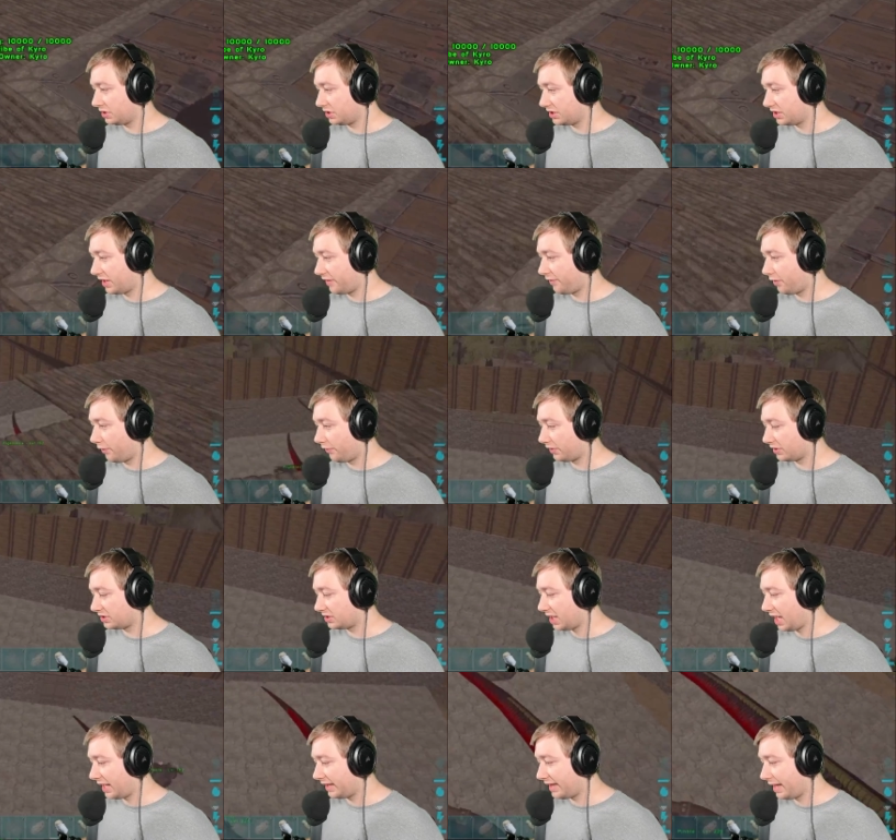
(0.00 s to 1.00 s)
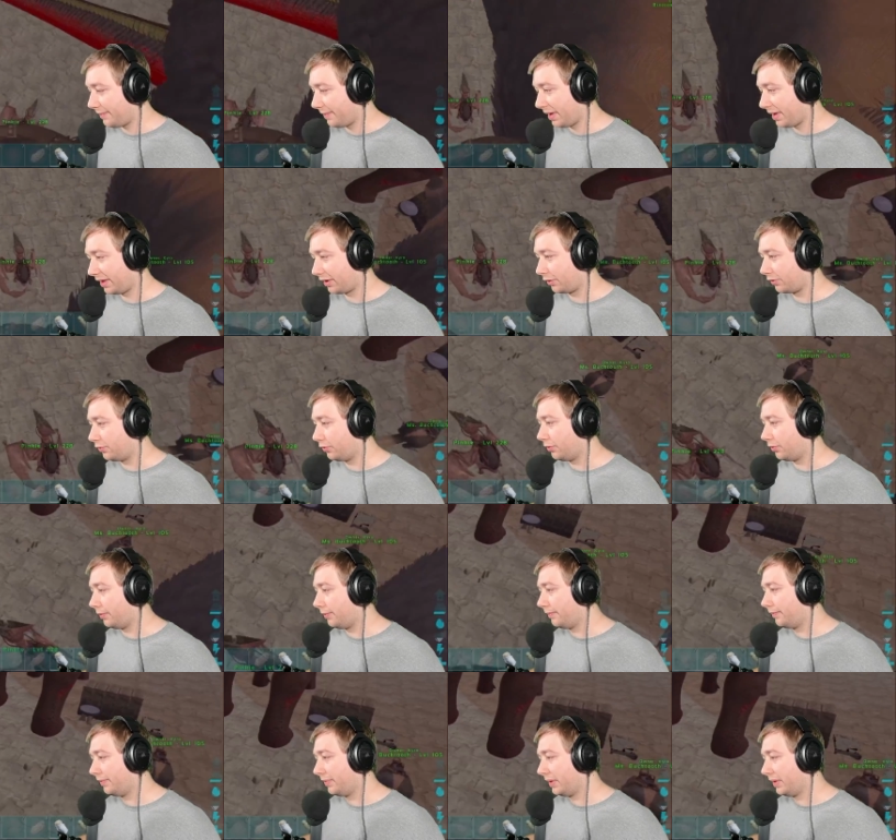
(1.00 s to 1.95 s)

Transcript: and stuff on the side. That might look cool.